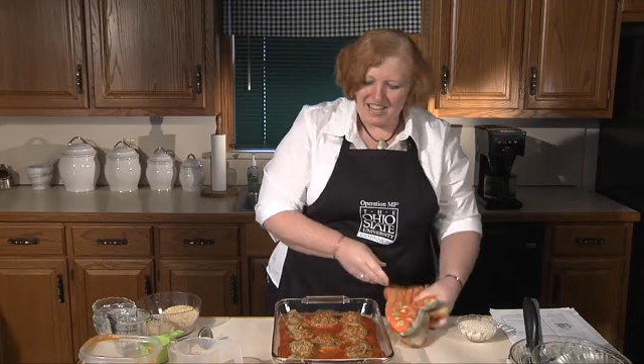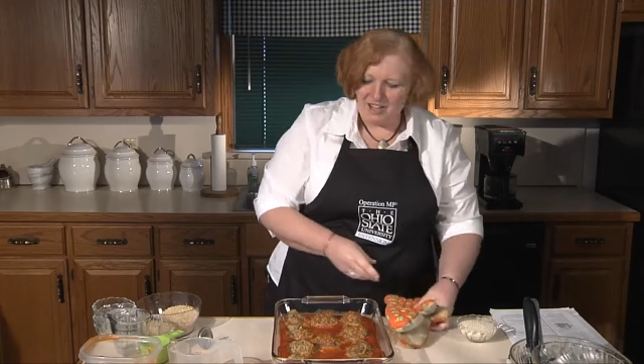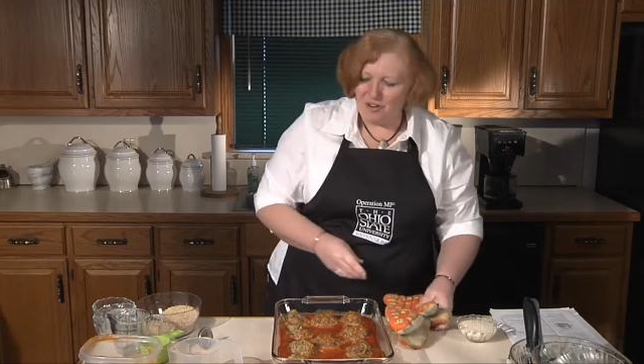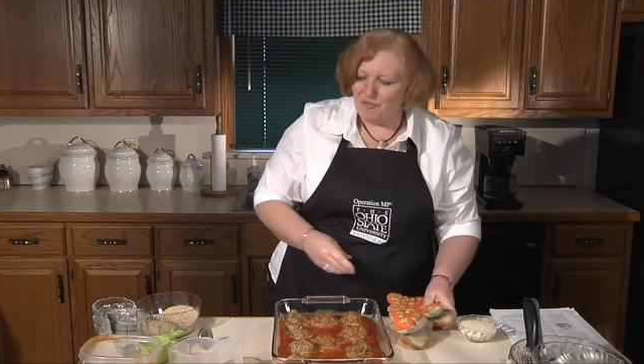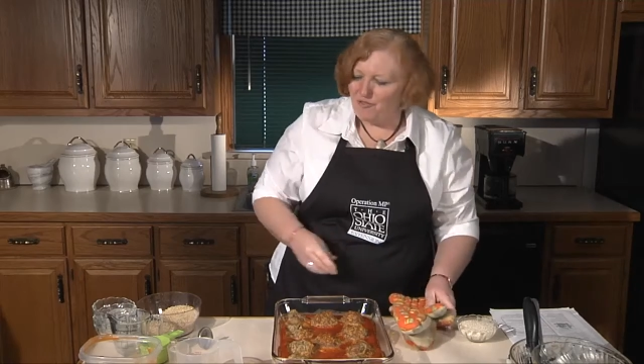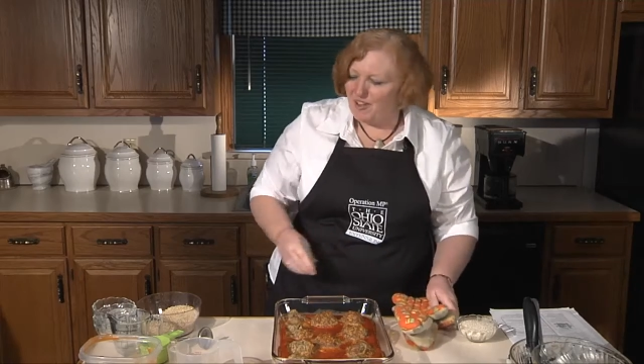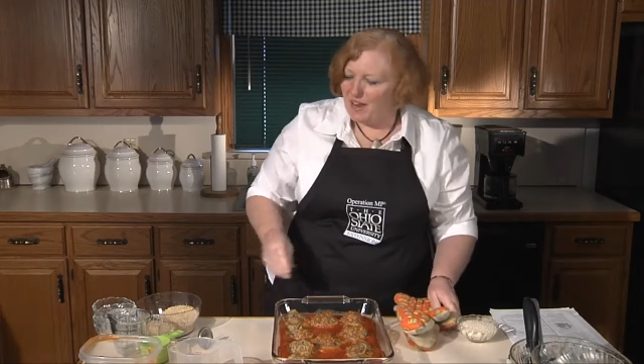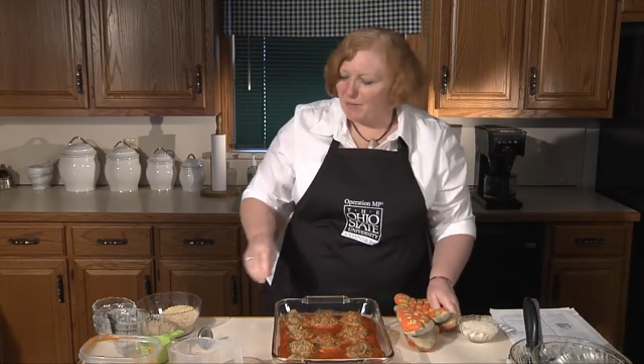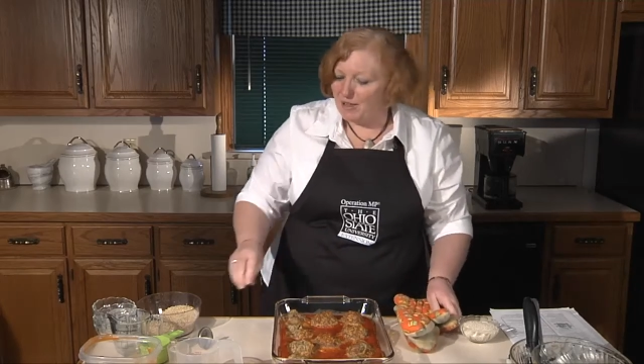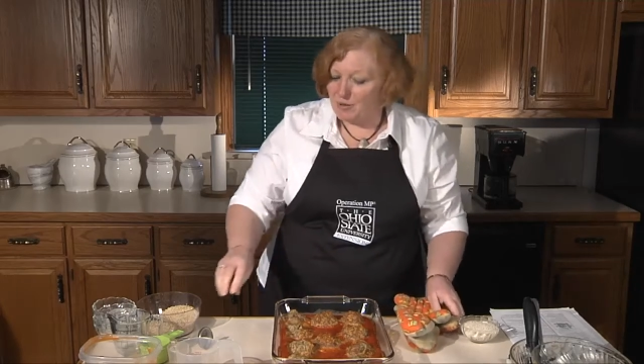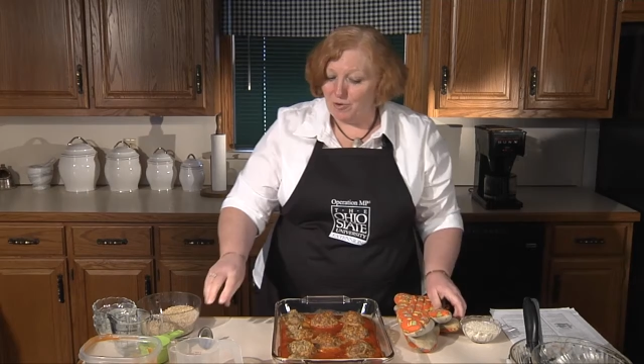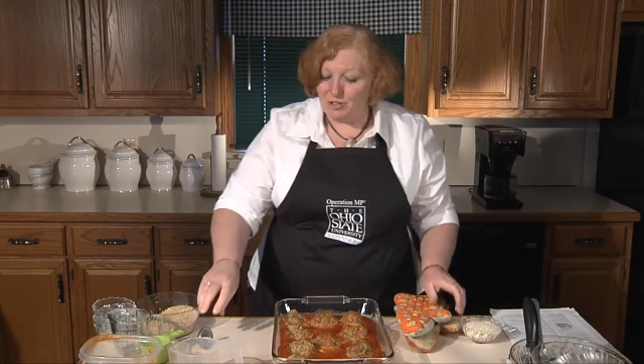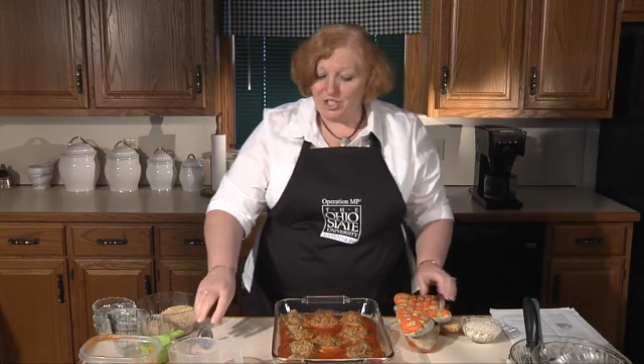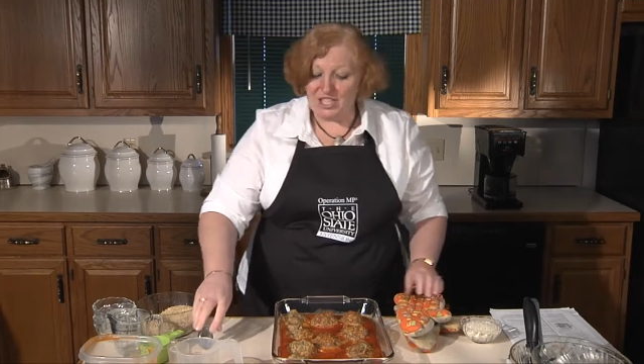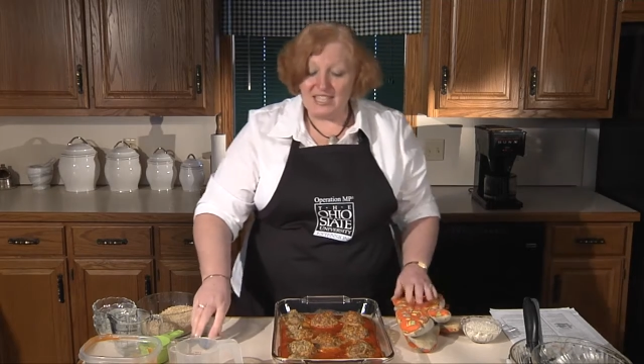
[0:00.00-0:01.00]
Your family
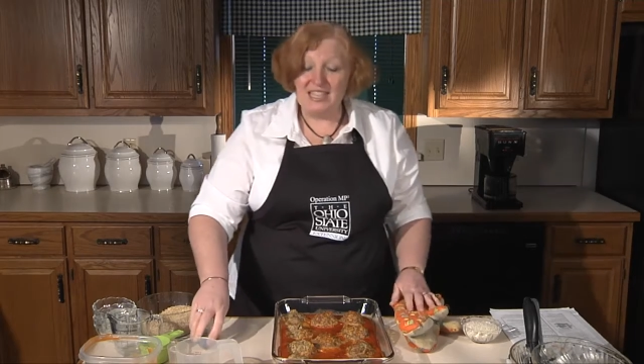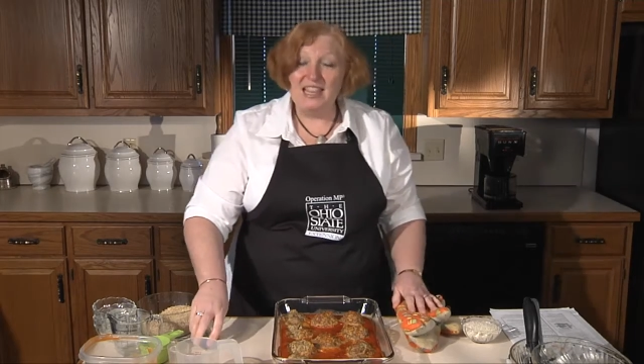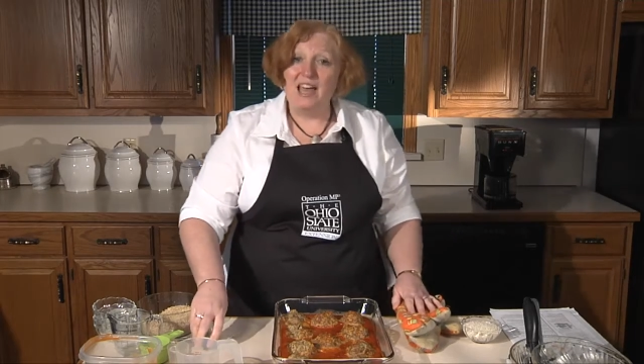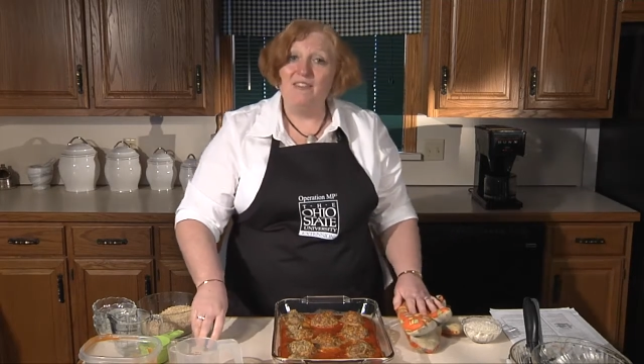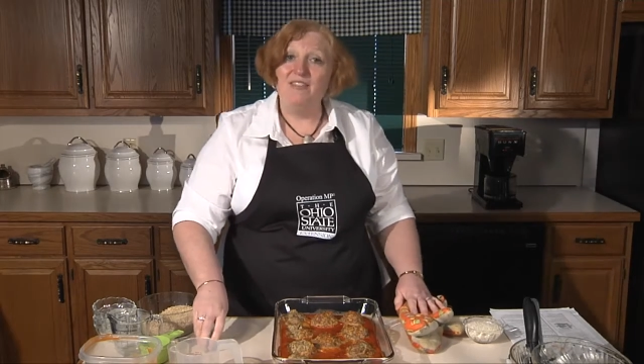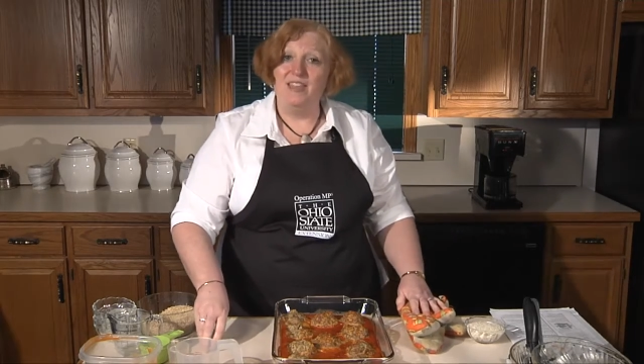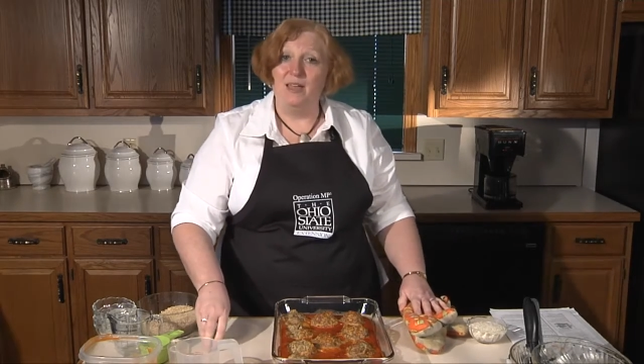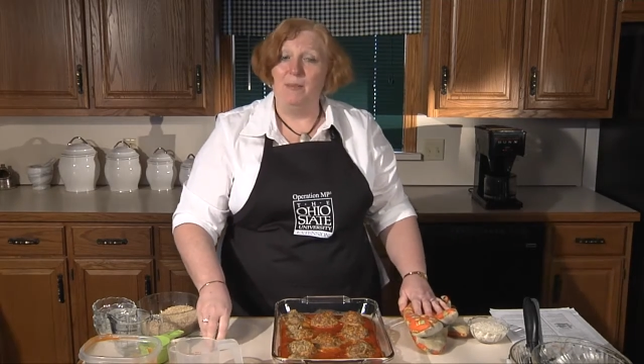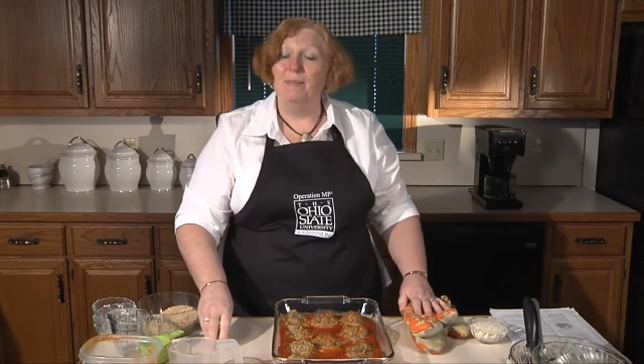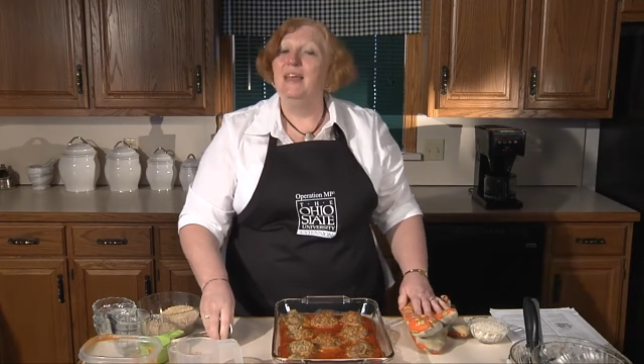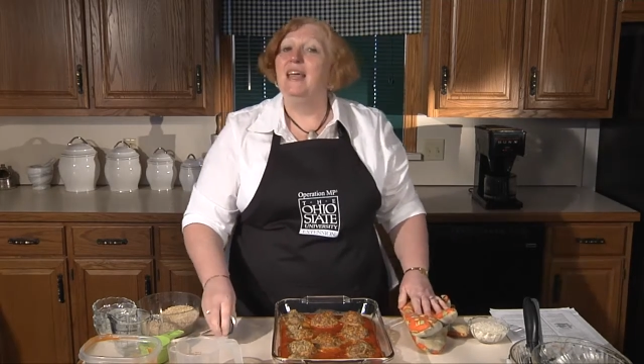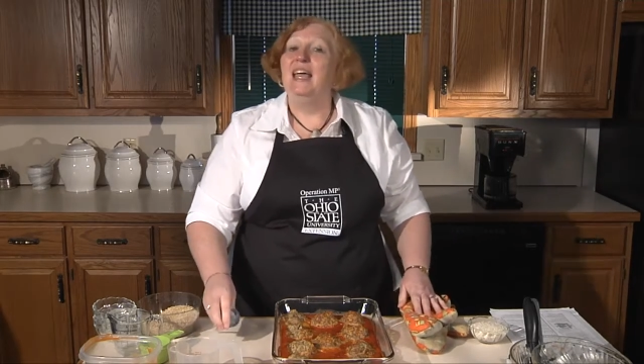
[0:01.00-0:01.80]
will just love them.